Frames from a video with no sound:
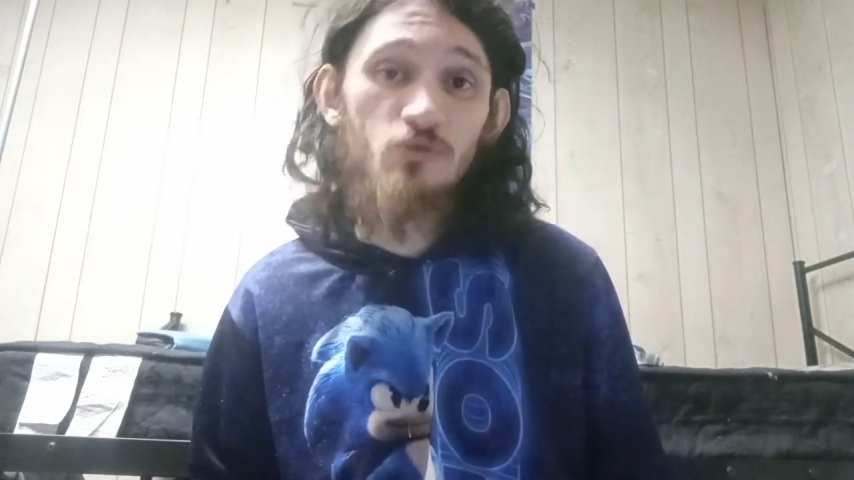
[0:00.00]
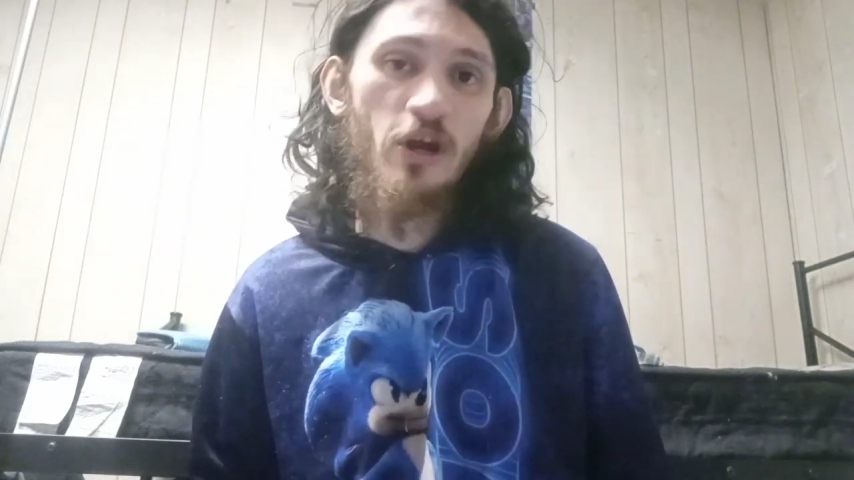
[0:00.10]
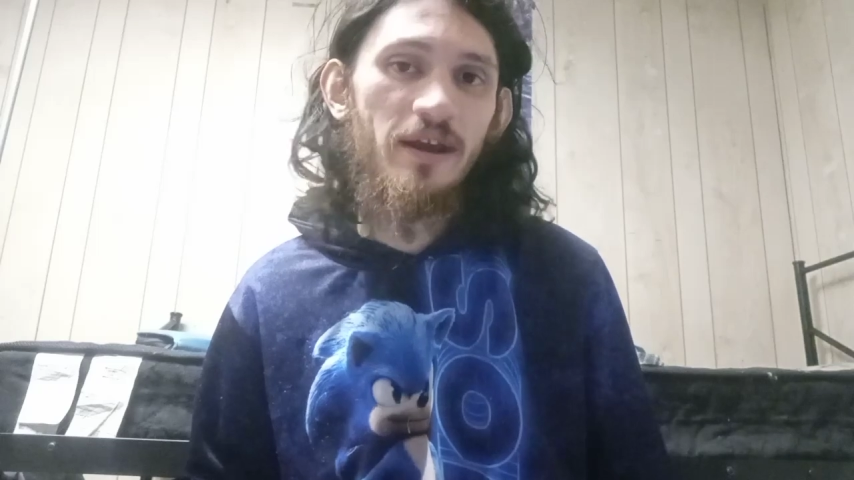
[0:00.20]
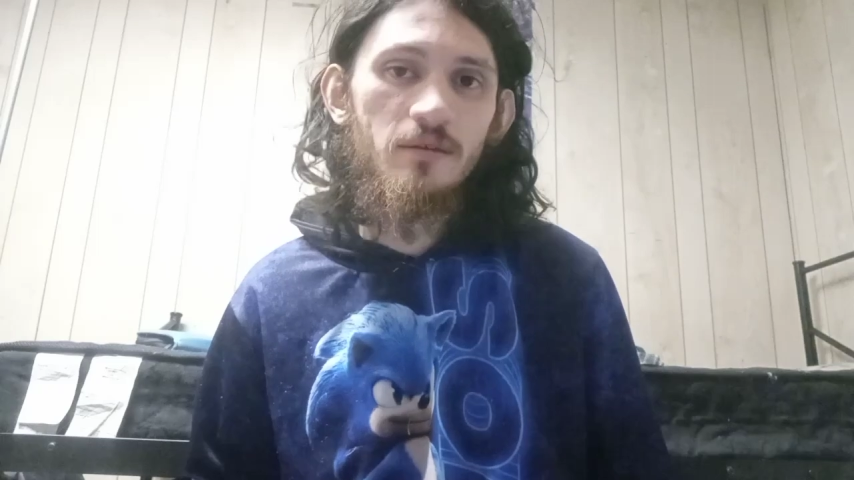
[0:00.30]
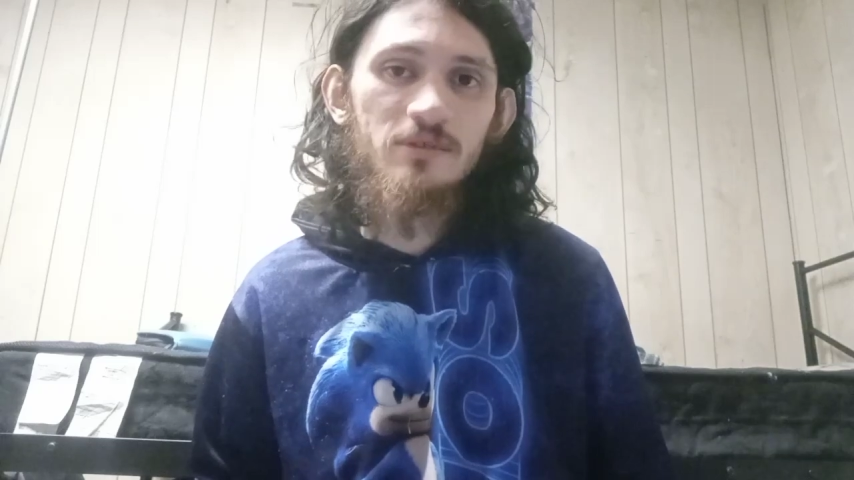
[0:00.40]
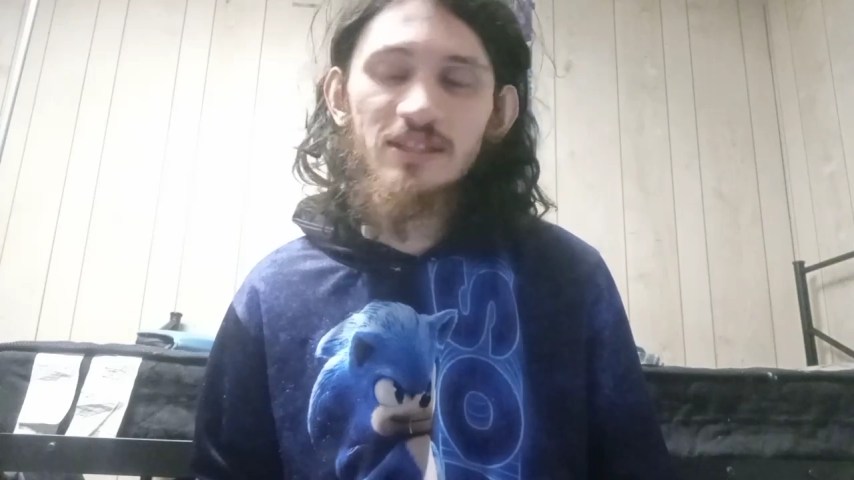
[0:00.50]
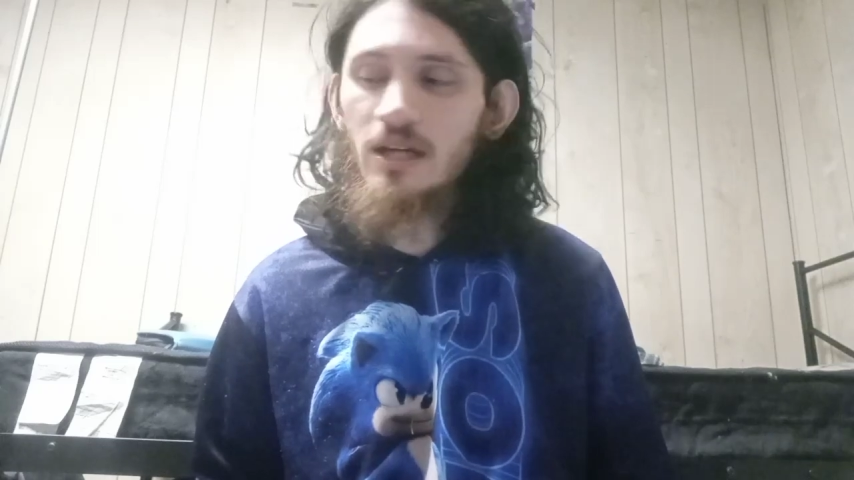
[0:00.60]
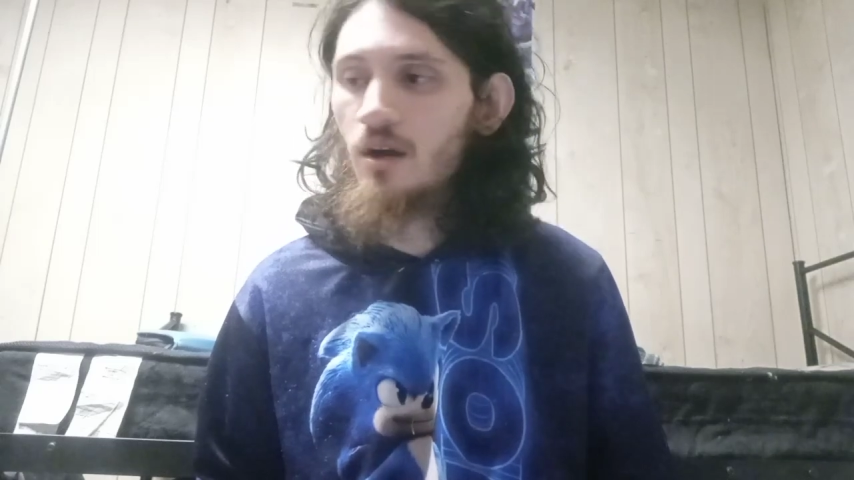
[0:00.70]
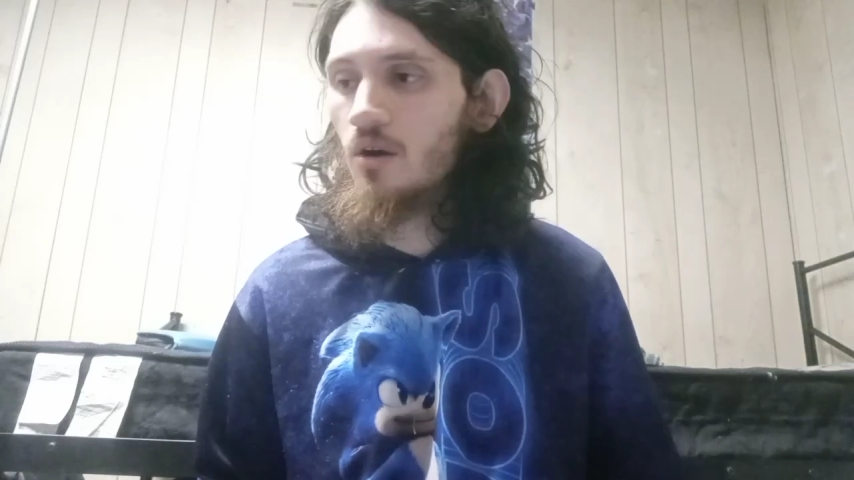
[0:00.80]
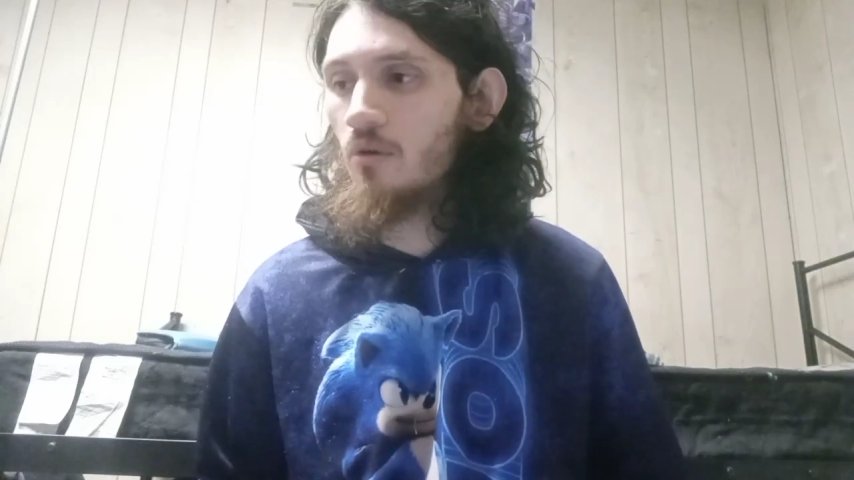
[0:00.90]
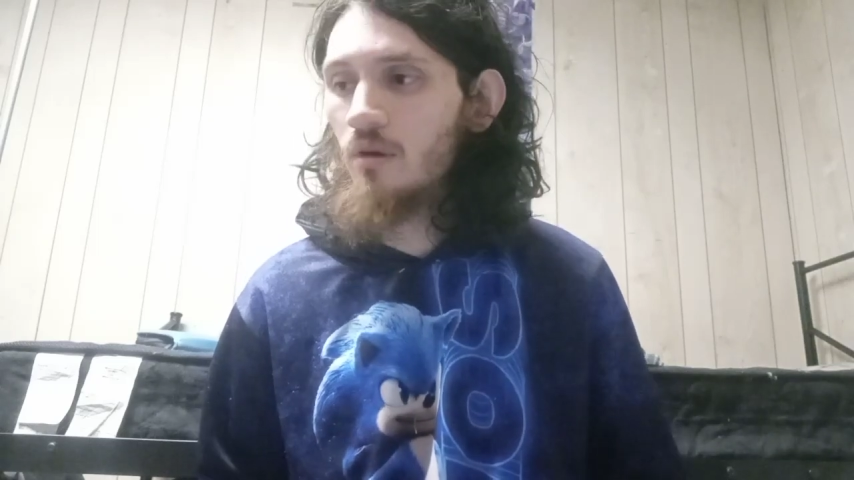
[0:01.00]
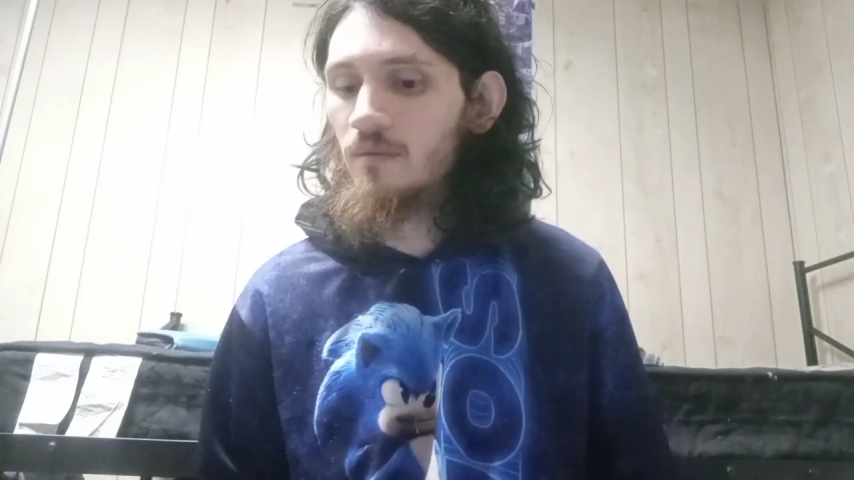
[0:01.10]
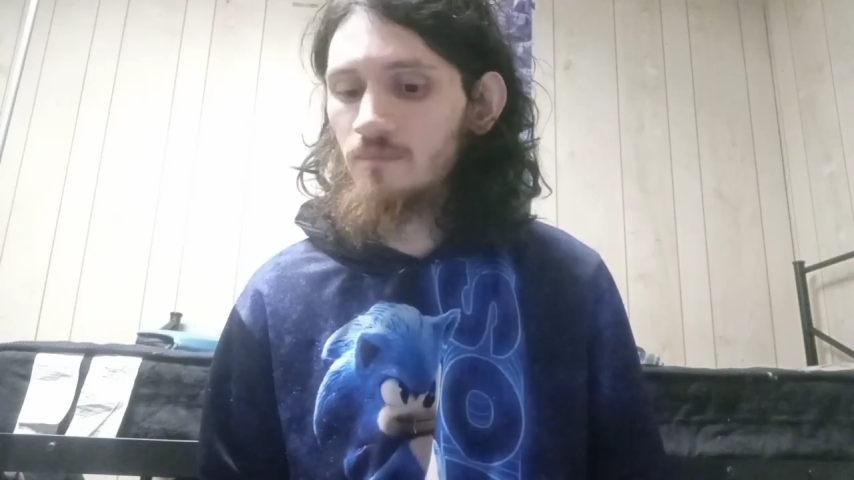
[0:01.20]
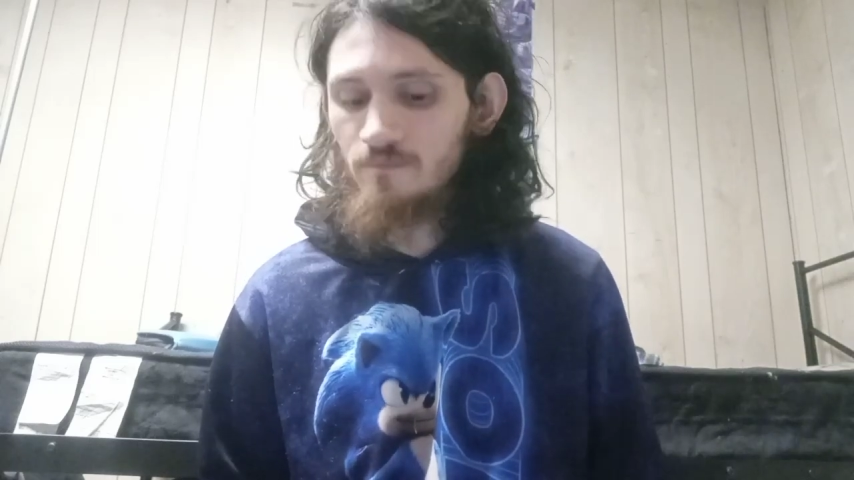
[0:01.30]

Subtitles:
right? So,